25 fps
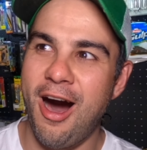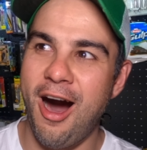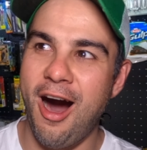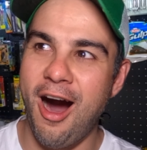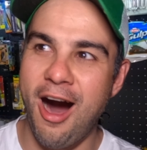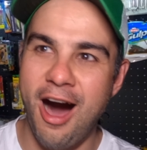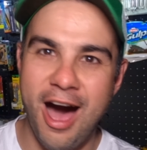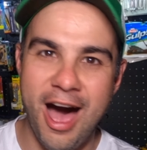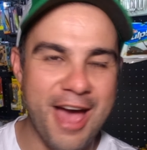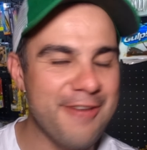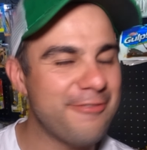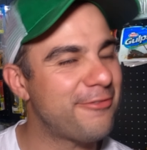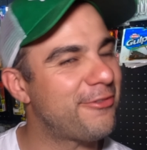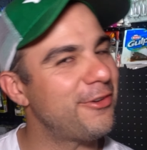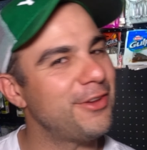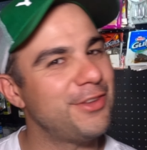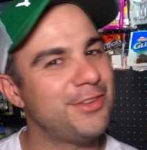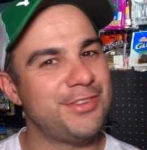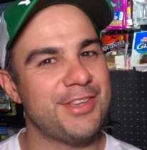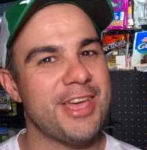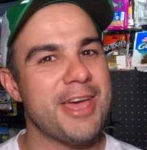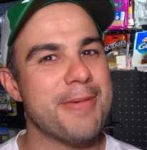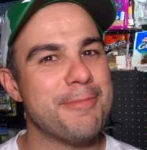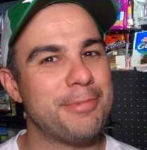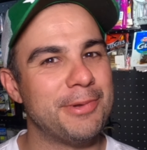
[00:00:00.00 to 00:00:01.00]
I, for
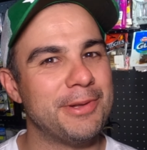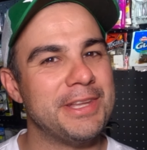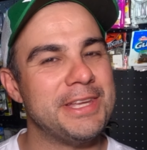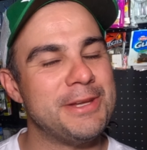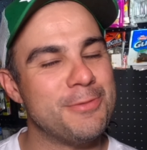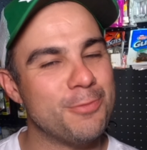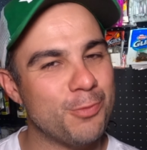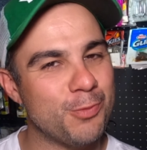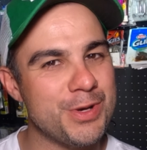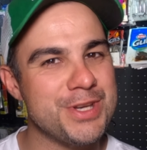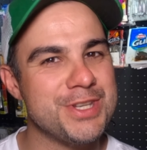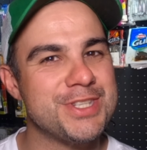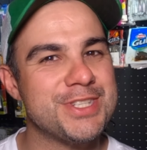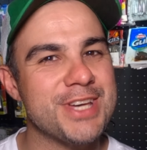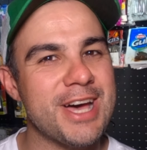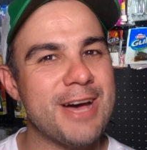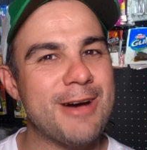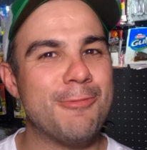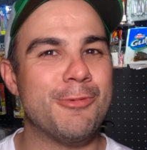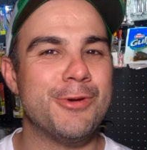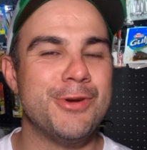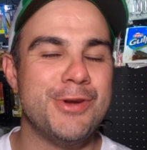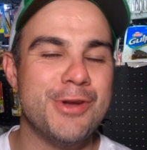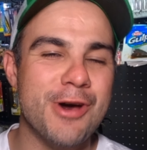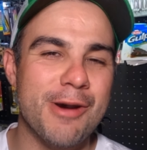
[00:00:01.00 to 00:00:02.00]
example, in winter
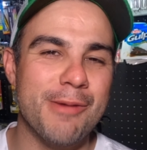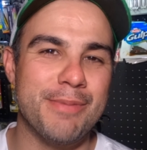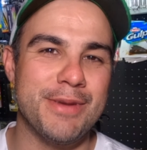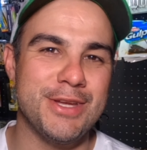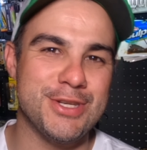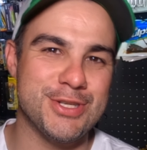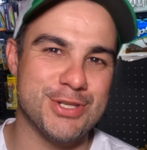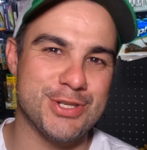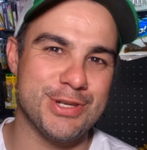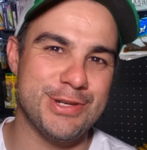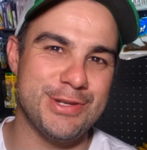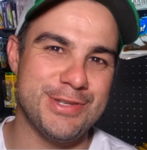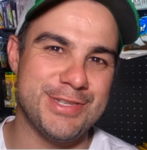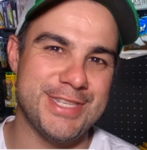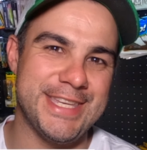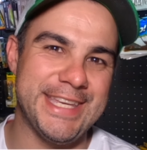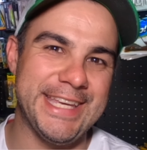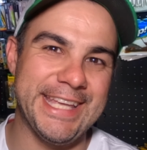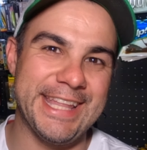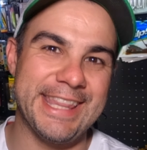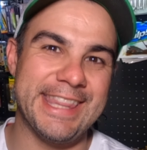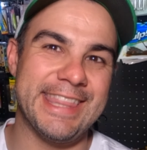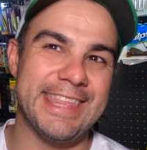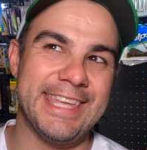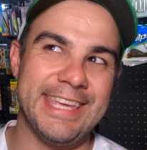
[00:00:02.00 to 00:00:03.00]
would not be
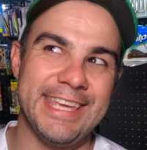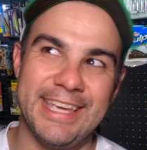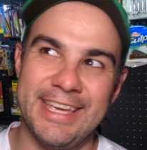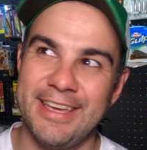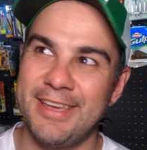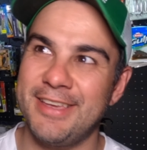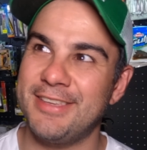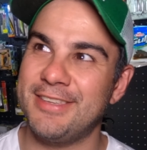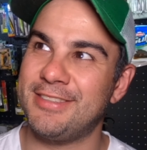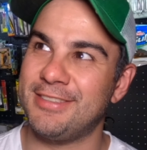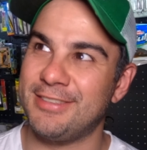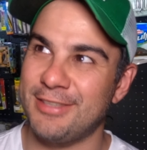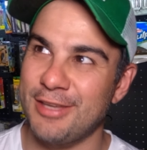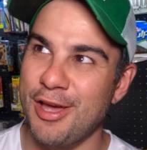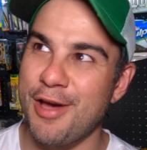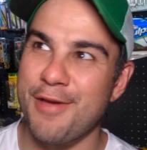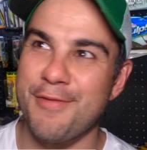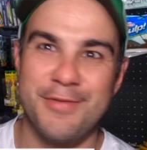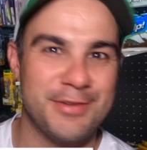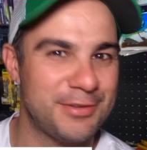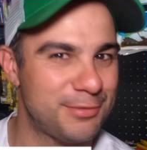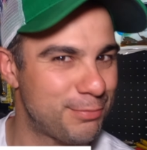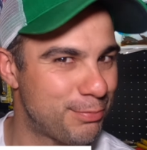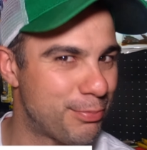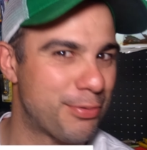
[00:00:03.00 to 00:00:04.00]
choosing the
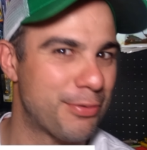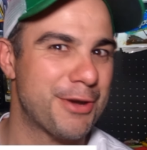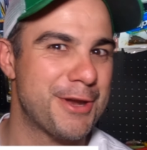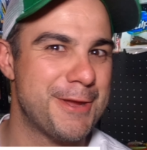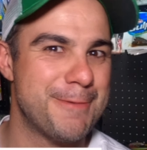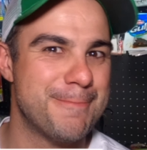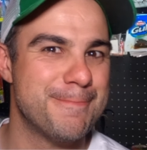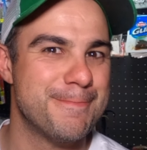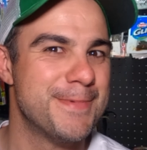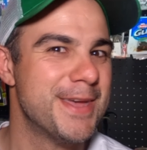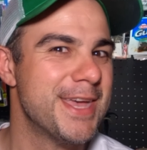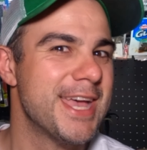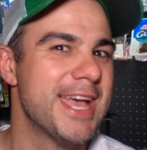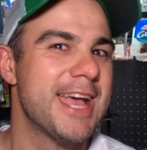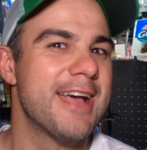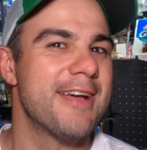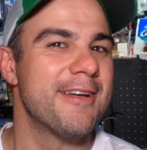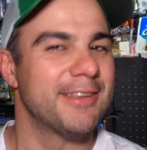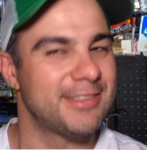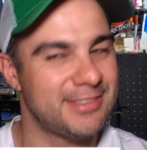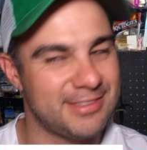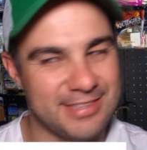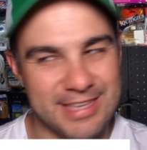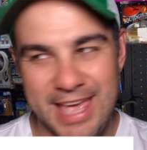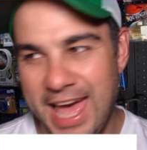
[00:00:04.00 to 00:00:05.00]
surface brim
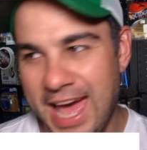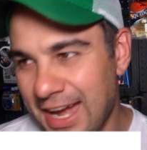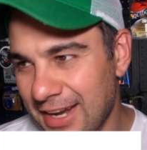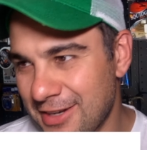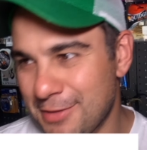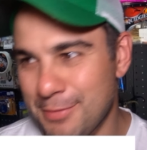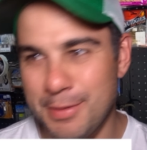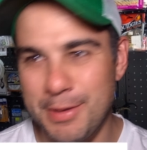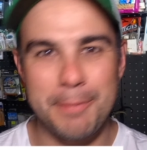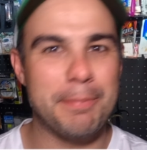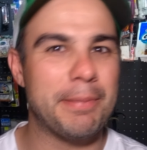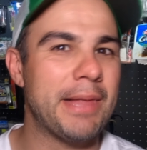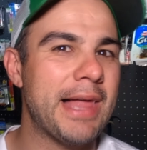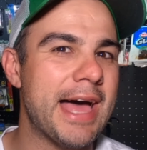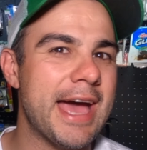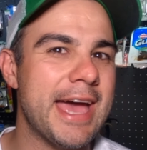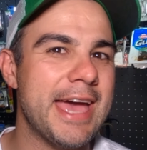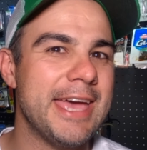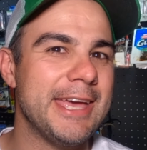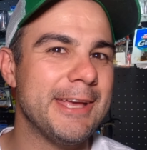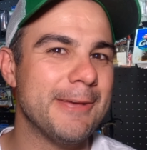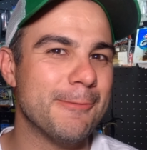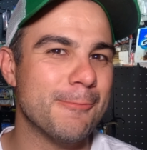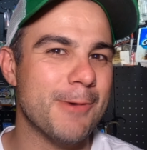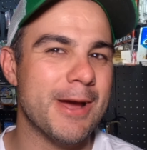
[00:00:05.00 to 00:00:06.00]
sound to be
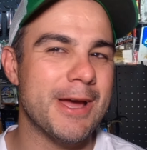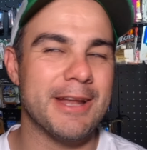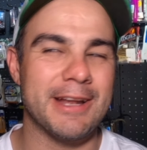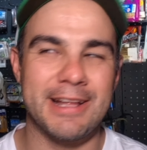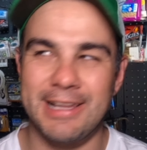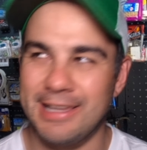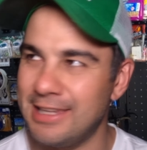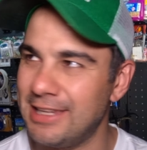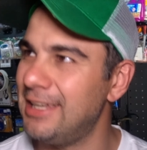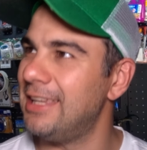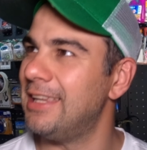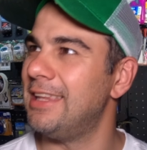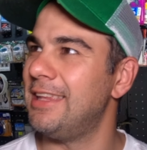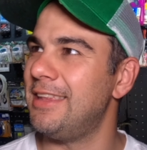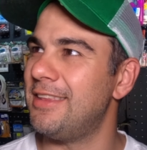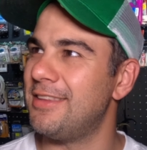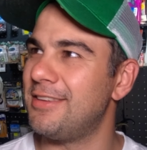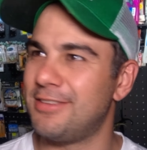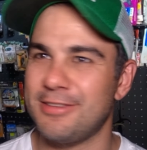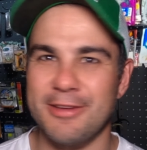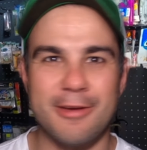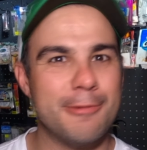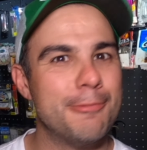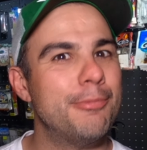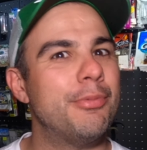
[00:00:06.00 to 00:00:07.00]
playing when clearly
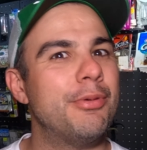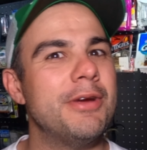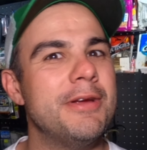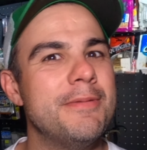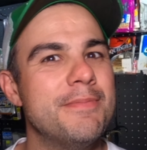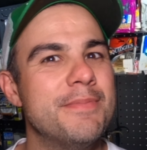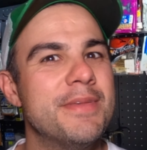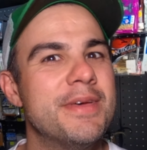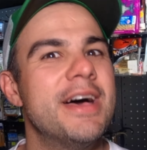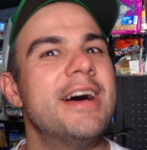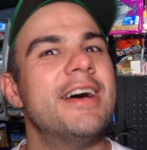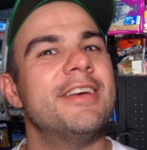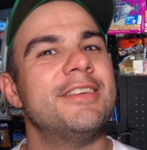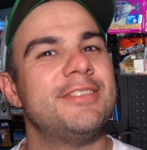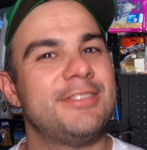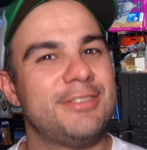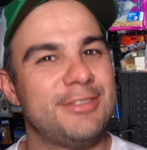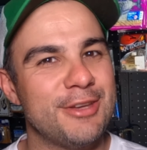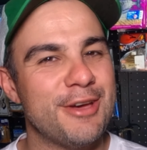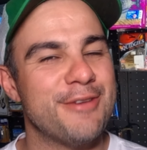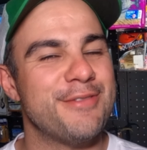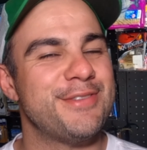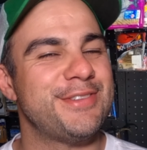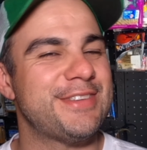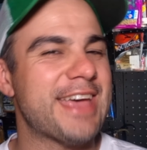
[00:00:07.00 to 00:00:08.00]
there's no brim
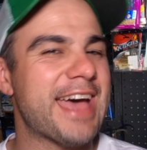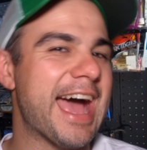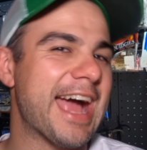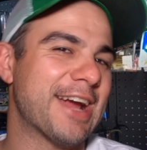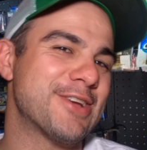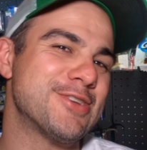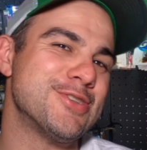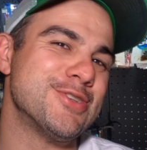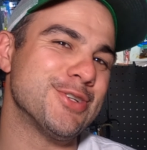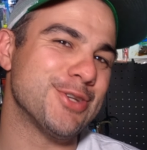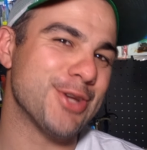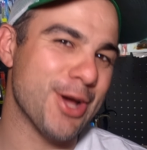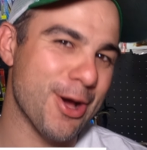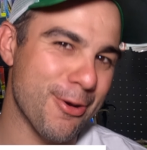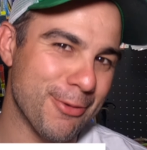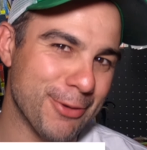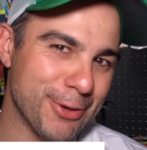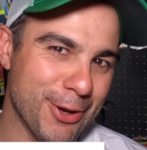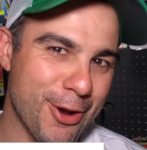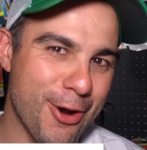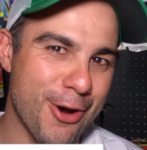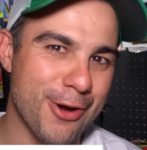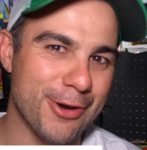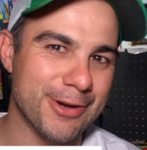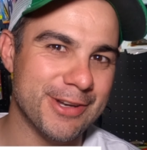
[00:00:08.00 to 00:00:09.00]
surface action
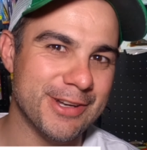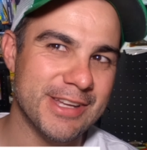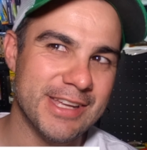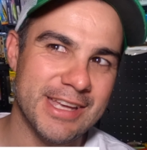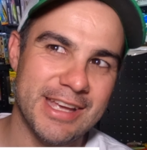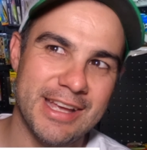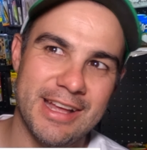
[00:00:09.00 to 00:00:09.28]
going on.